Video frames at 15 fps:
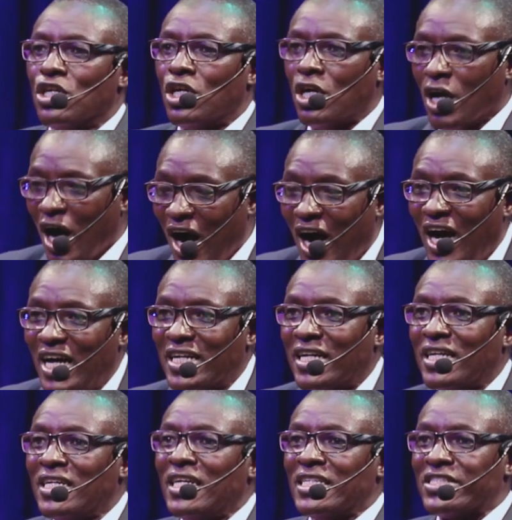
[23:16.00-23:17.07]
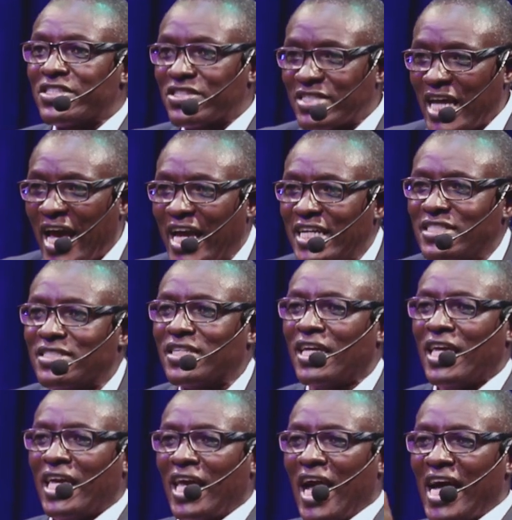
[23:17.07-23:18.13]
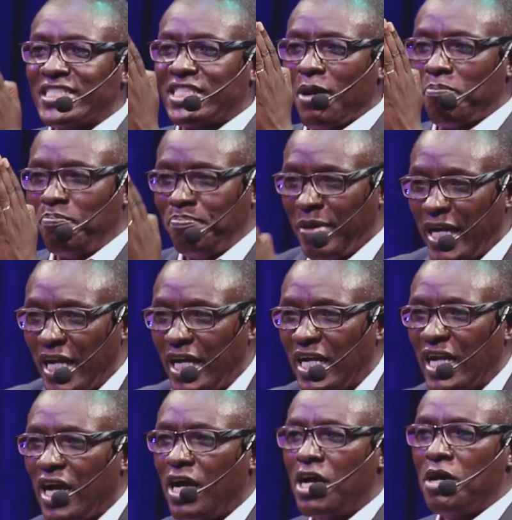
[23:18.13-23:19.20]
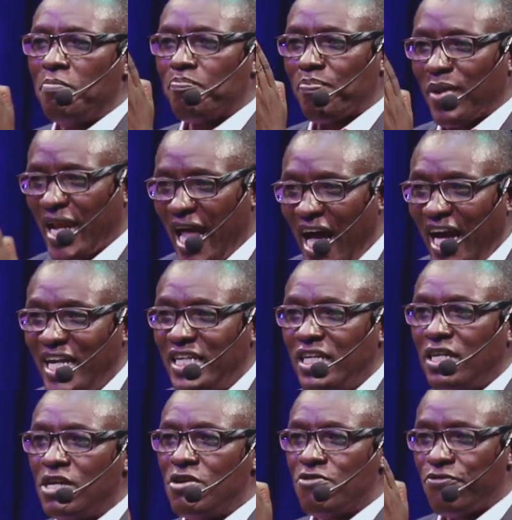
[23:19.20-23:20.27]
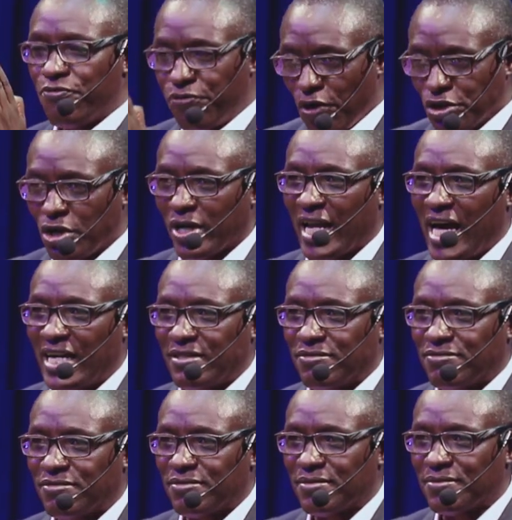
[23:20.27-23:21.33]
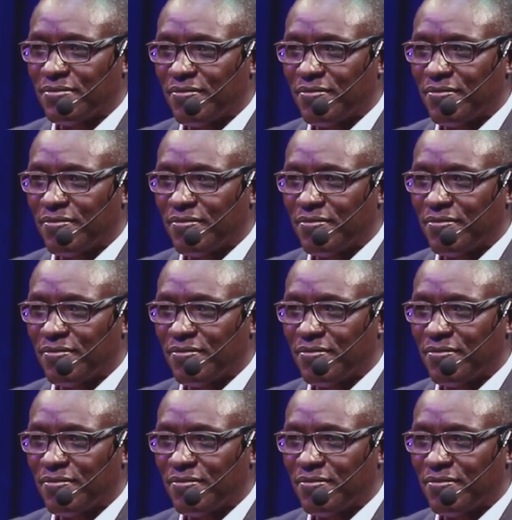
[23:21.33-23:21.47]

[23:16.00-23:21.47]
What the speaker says: God says He has a big plan for your life.